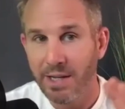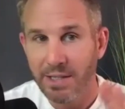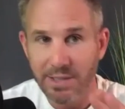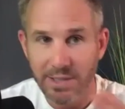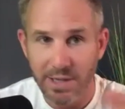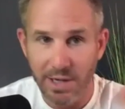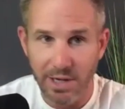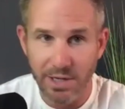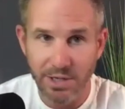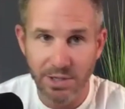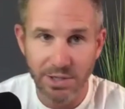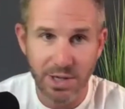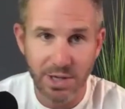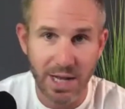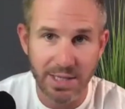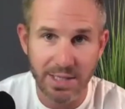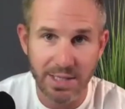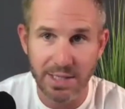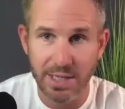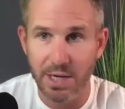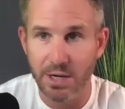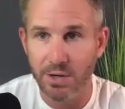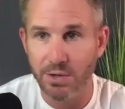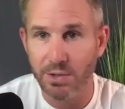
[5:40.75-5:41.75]
touch
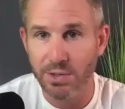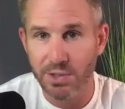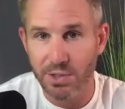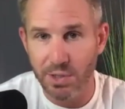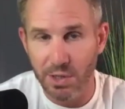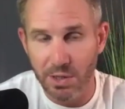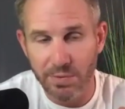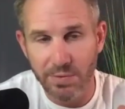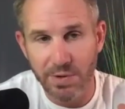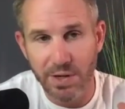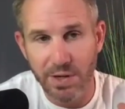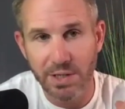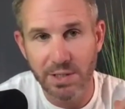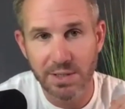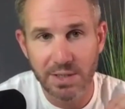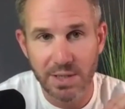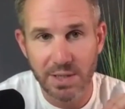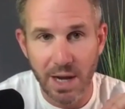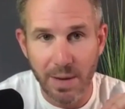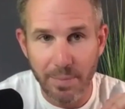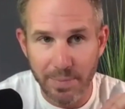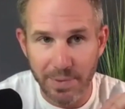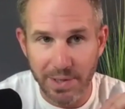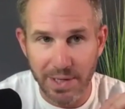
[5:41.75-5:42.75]
concierge service
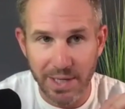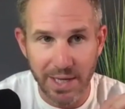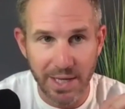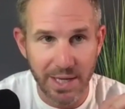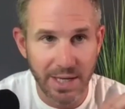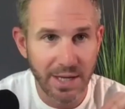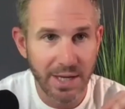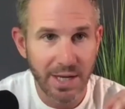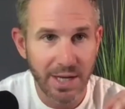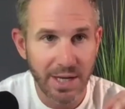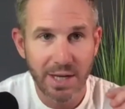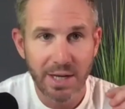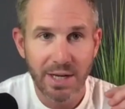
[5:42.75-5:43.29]
company